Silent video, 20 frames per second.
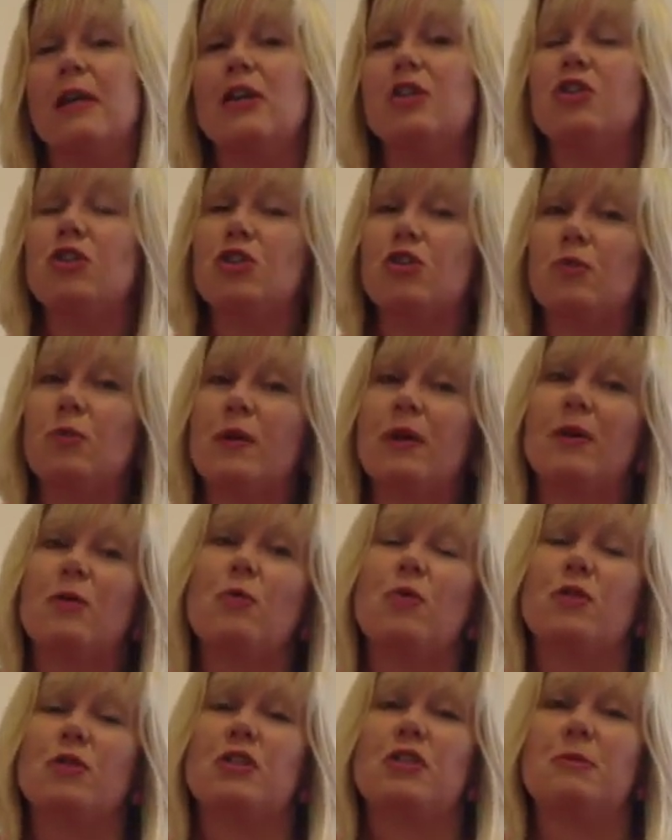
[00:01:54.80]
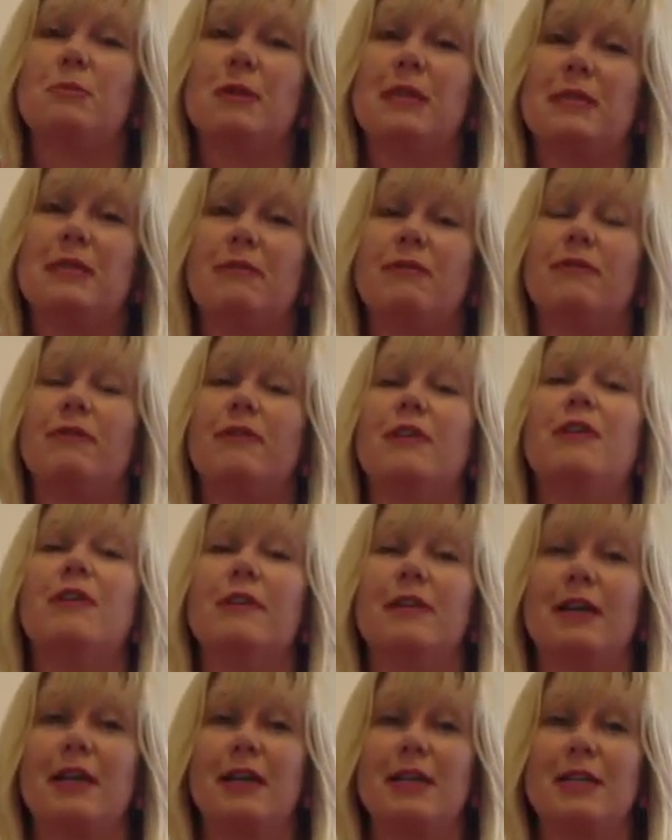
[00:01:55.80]
Do I want to be
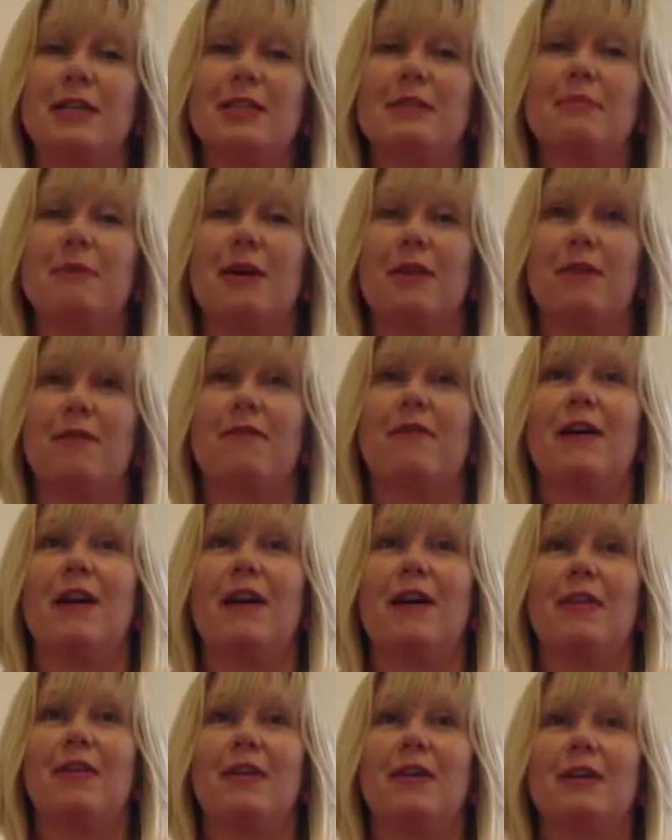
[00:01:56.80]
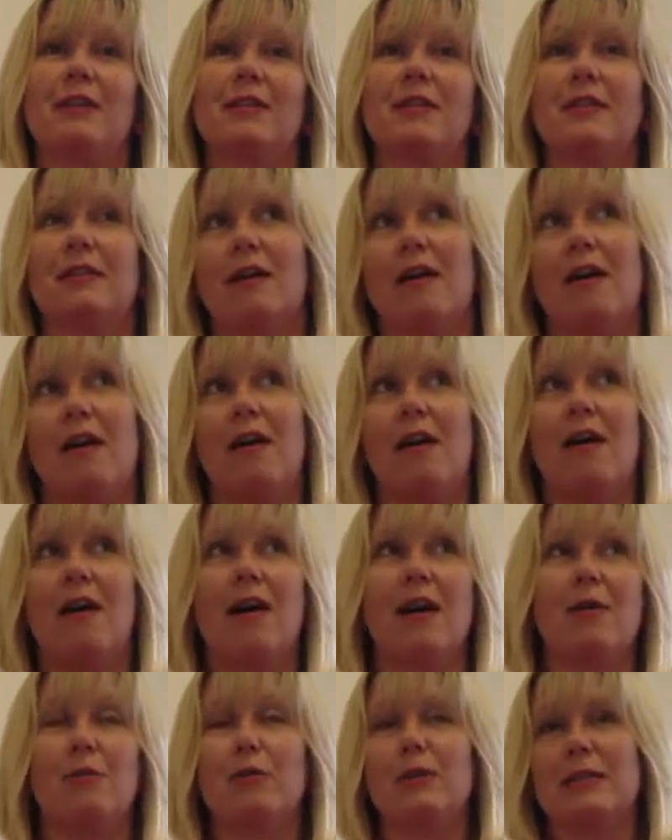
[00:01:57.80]
defined by the fact that
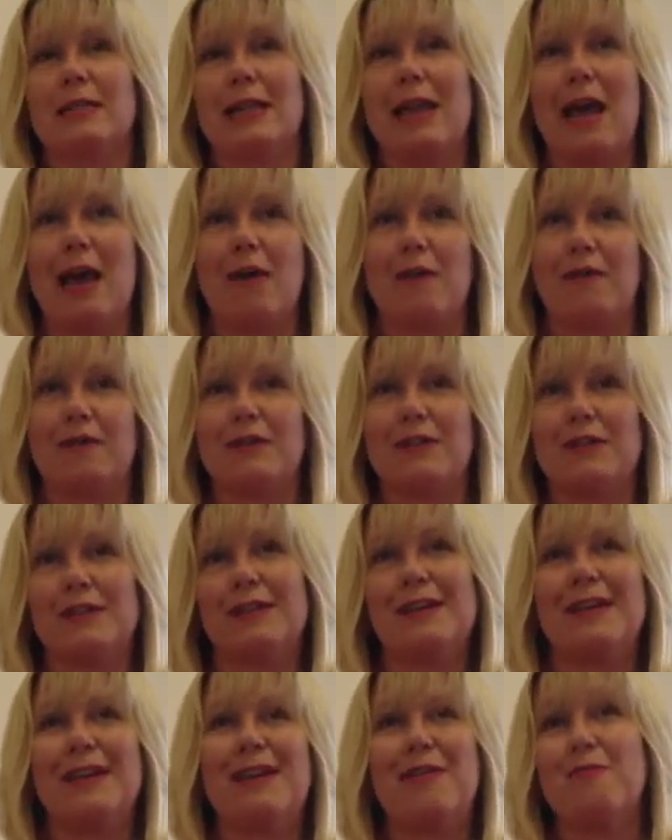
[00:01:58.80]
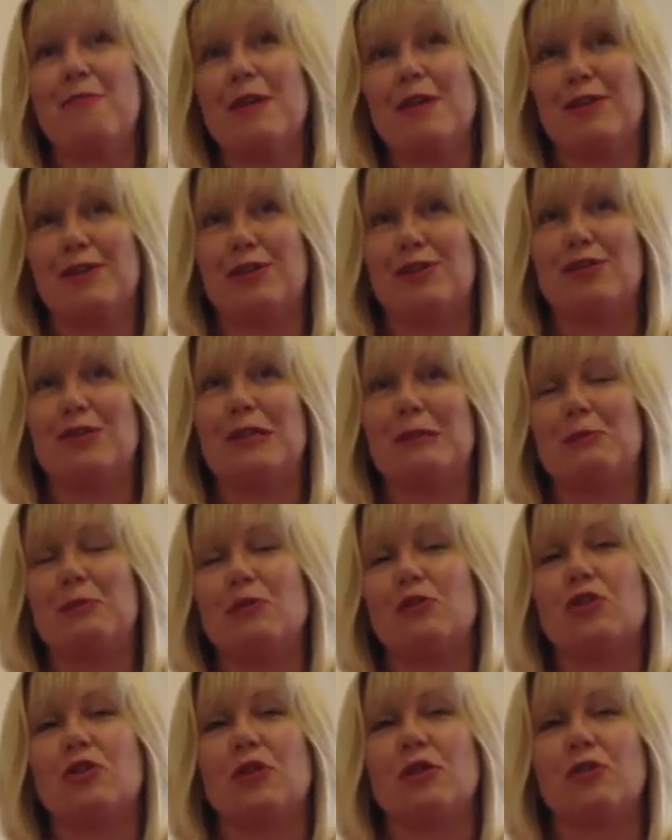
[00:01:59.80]
I was left with two
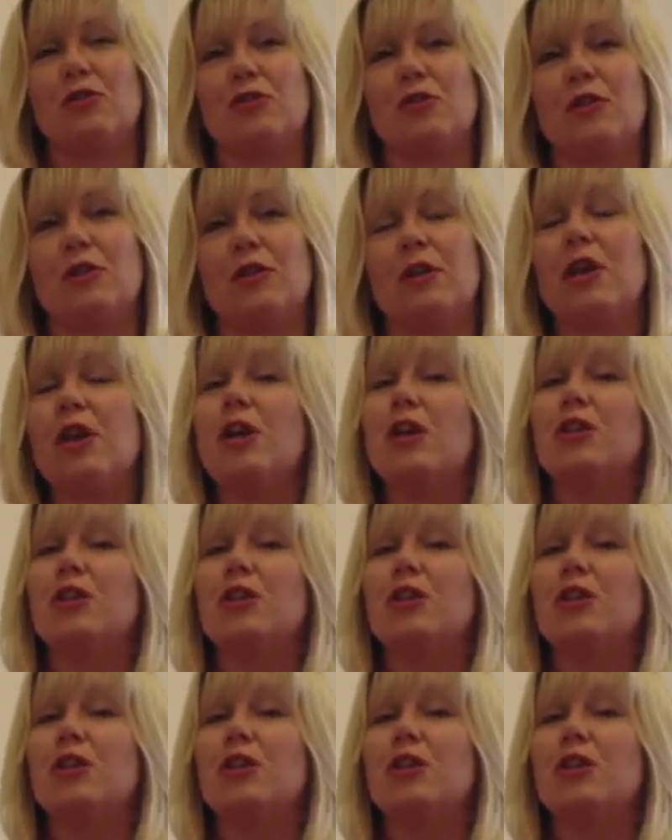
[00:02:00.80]
small children?